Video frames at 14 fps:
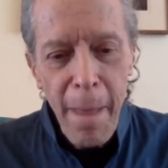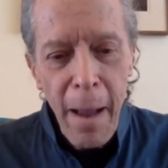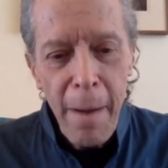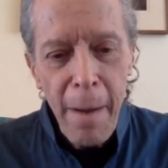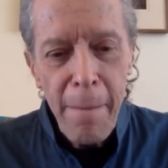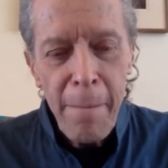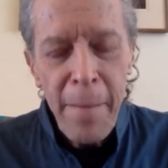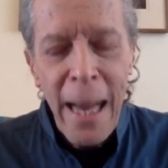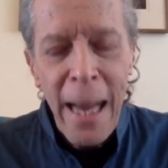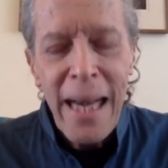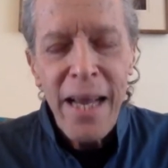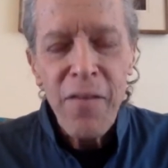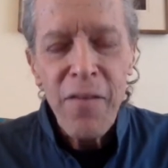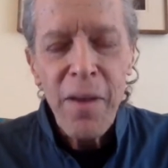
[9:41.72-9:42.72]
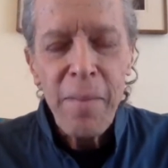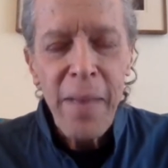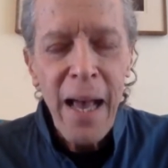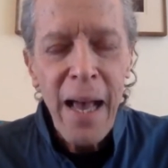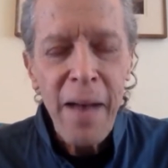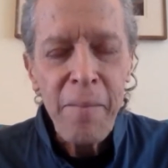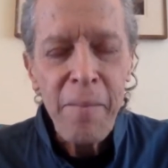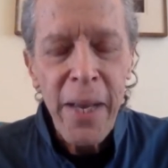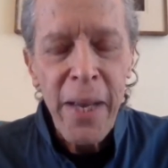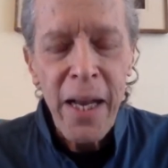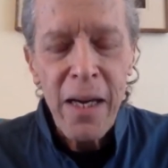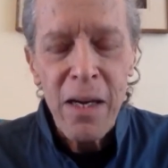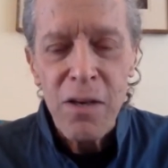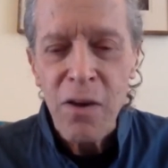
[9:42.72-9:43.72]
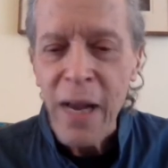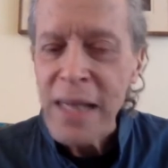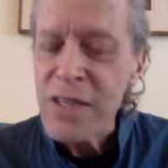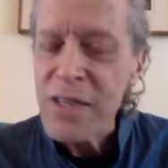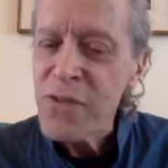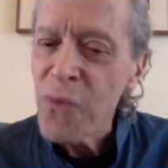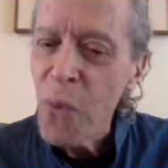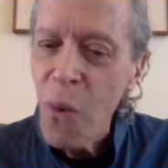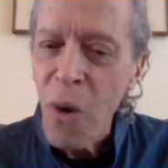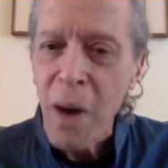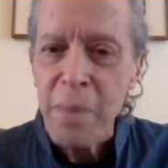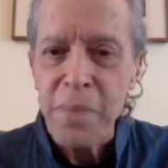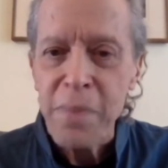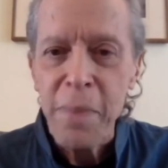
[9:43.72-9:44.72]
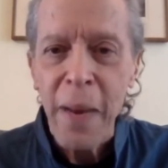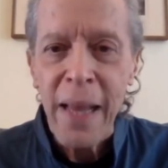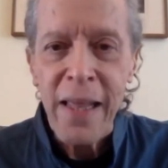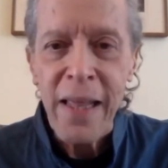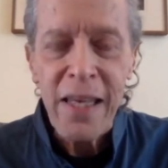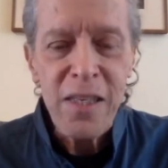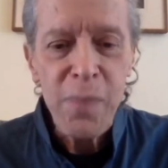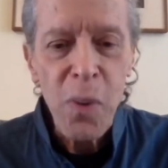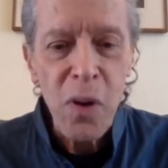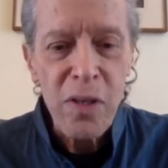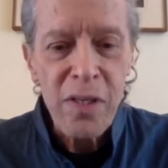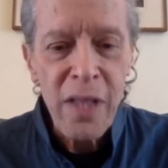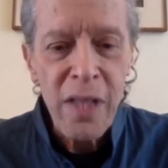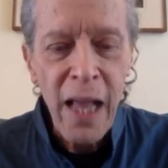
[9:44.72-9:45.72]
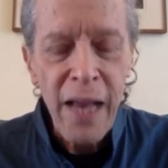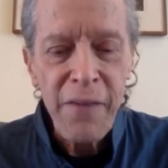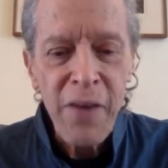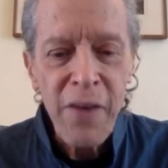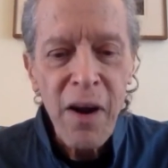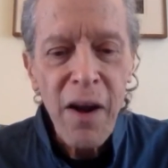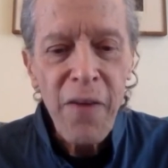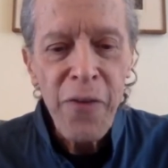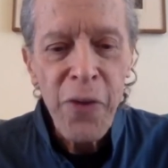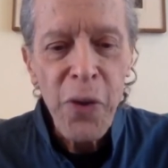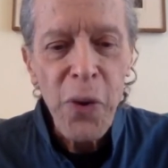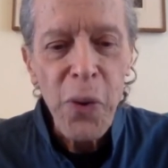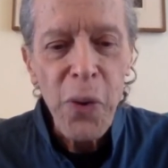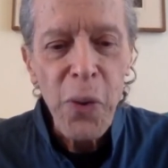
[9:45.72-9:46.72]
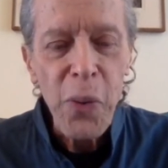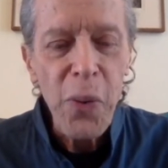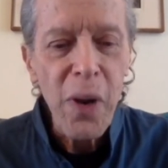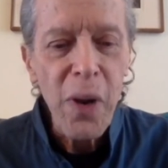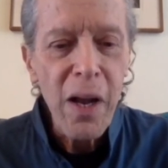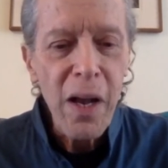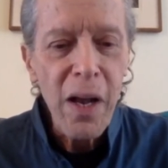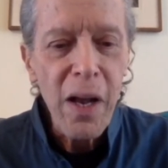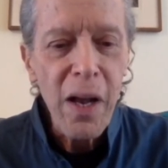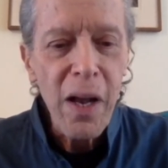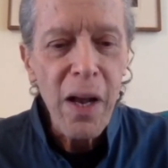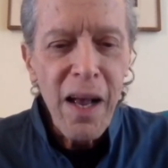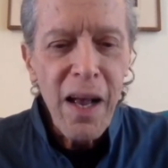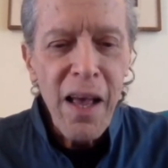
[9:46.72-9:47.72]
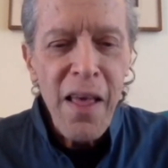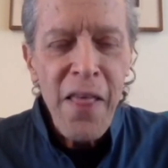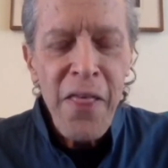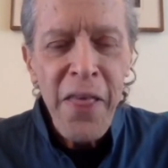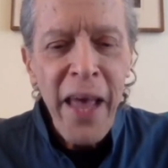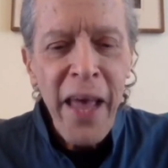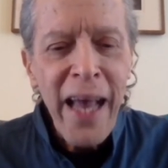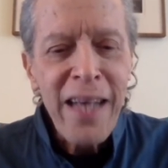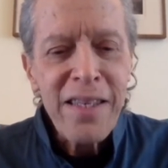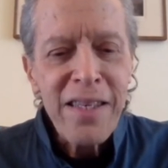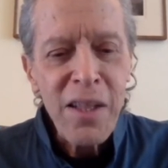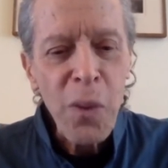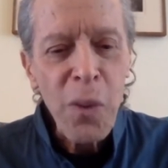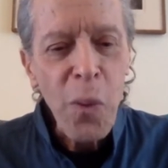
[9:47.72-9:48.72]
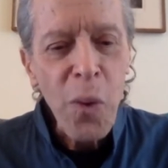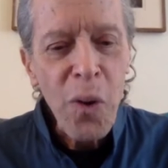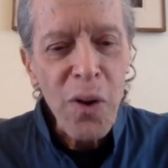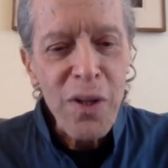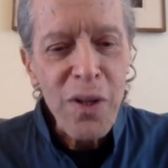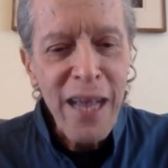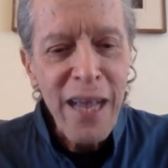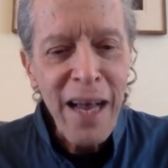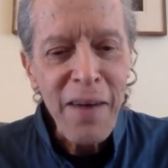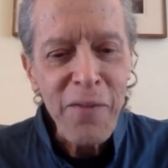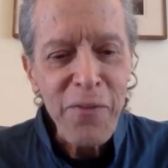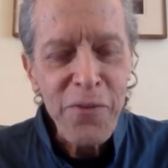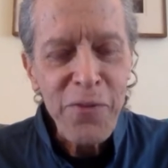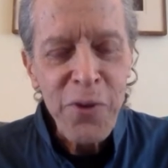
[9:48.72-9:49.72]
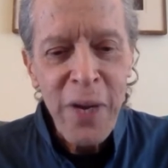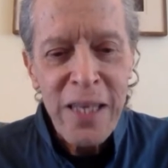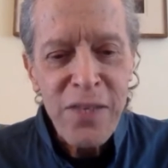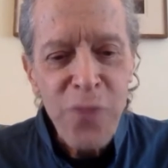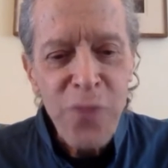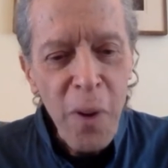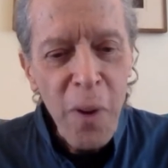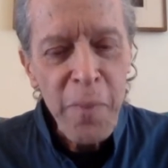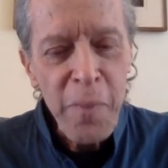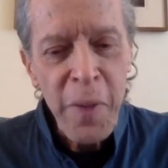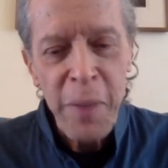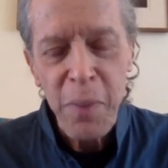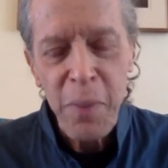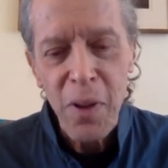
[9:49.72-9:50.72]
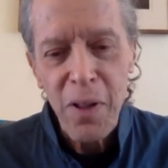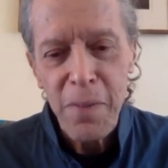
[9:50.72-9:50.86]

Many of them have been transformed by these books like very few things in the world have transformed people.